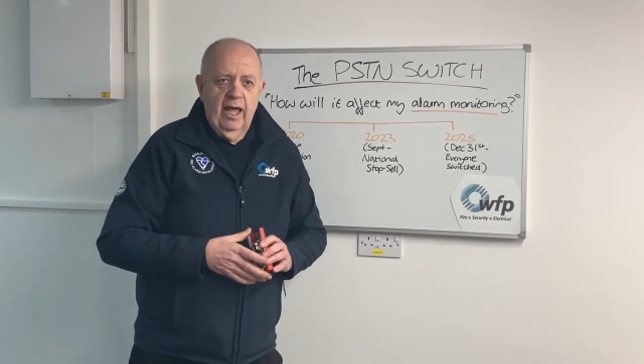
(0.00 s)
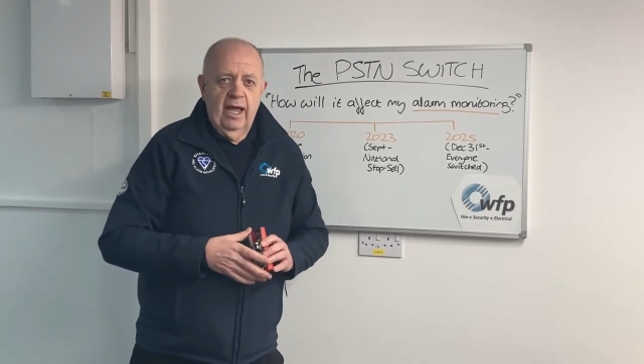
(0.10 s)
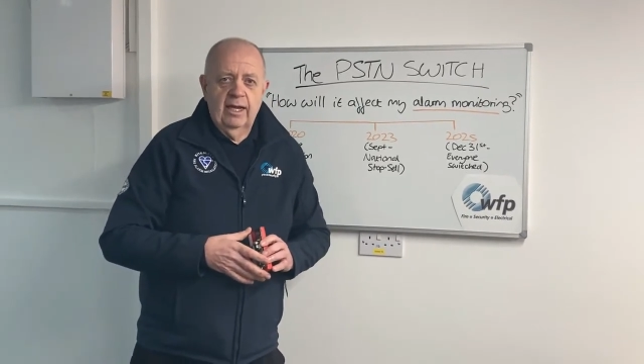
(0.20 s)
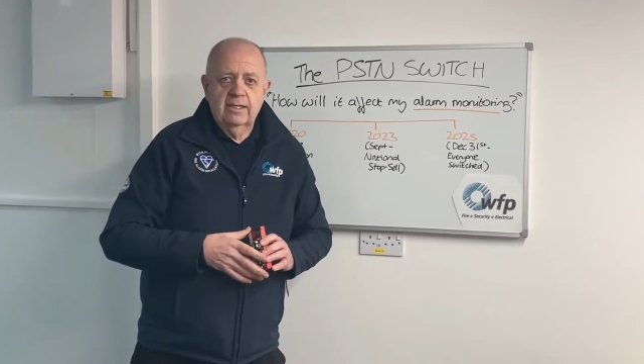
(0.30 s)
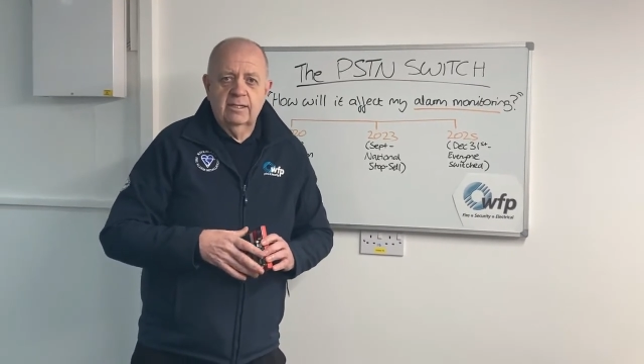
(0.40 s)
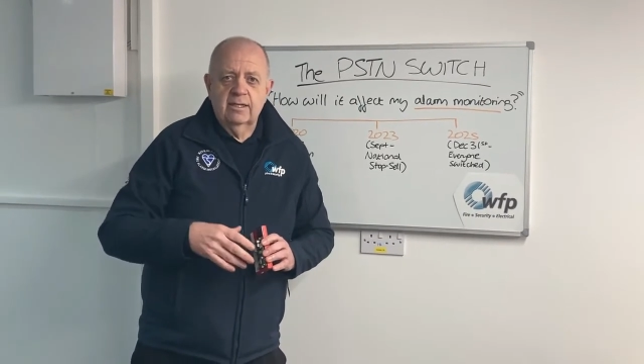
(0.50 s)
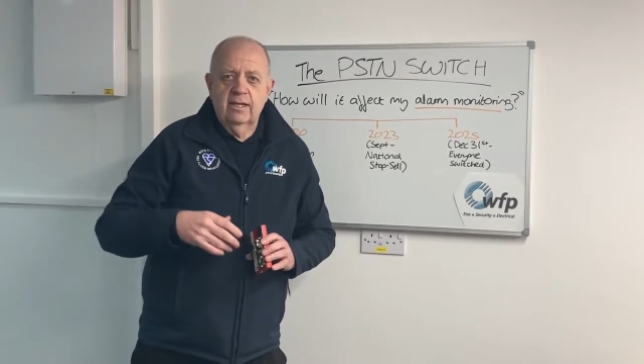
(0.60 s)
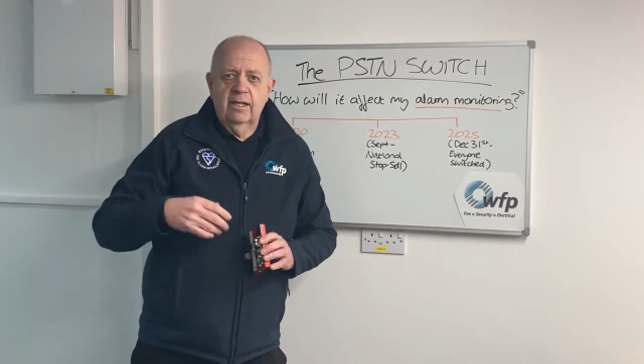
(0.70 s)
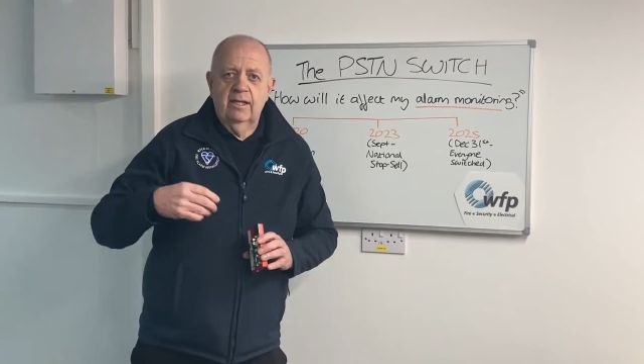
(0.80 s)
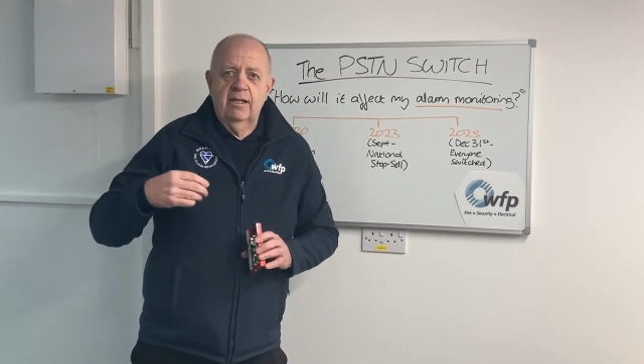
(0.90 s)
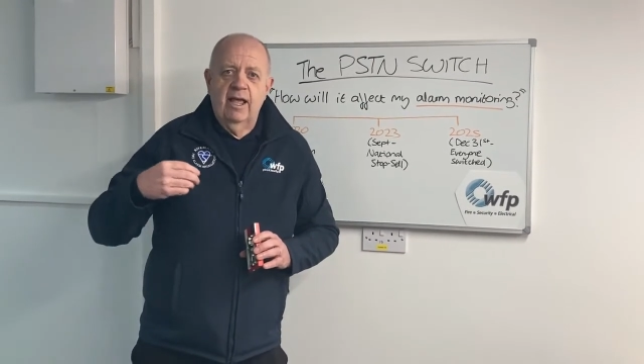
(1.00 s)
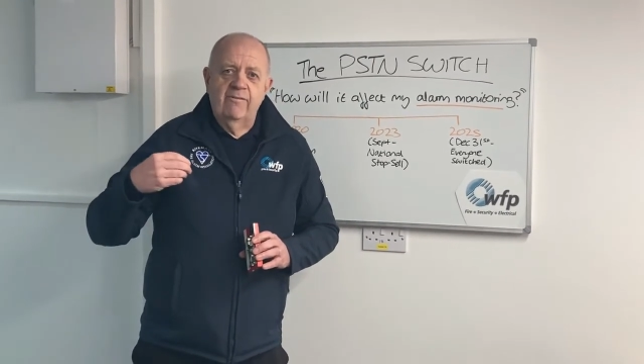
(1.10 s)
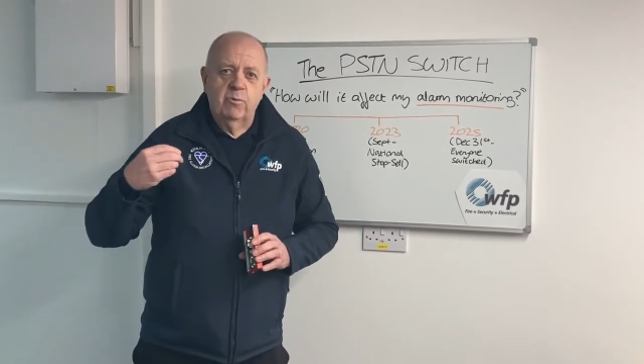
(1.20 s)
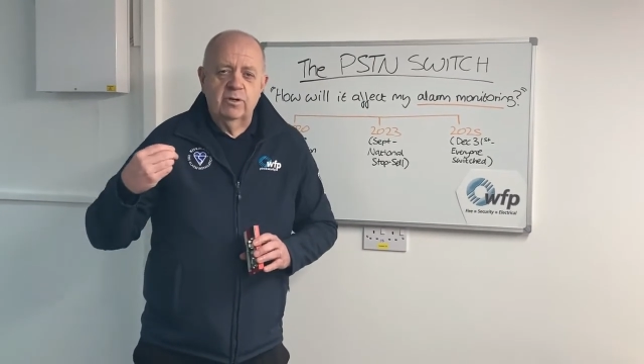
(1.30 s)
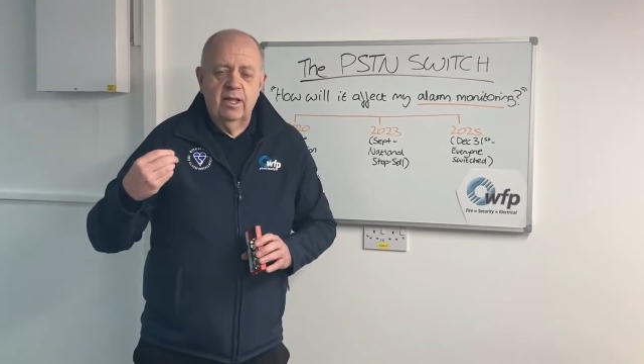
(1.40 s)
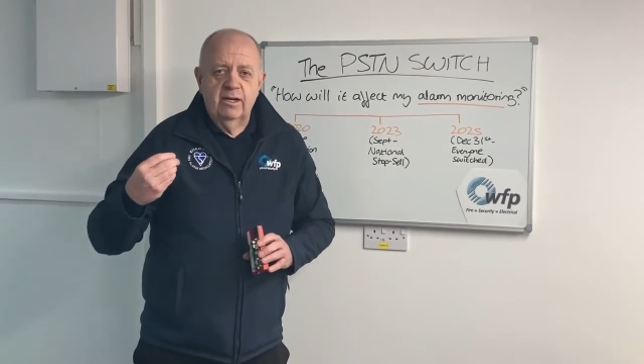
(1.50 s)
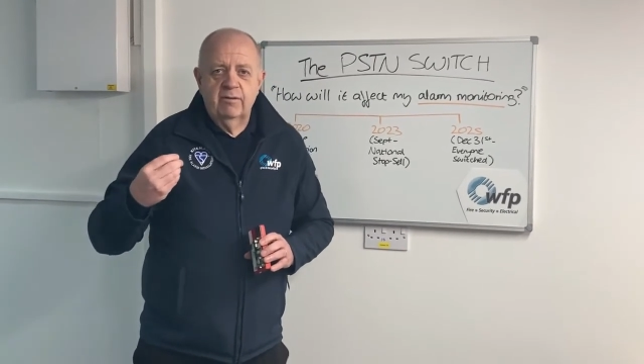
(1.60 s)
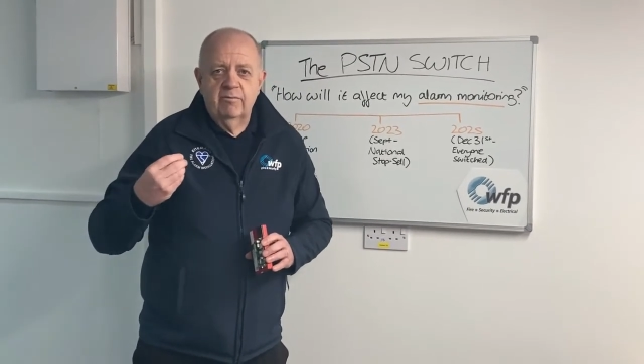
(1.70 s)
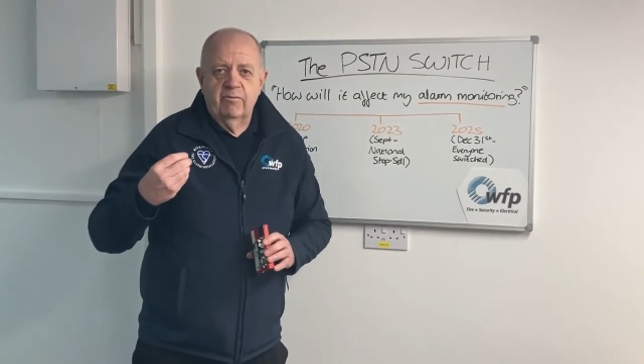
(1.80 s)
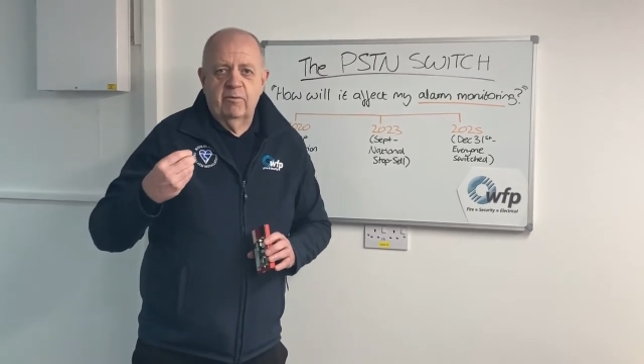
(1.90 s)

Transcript: and everyone then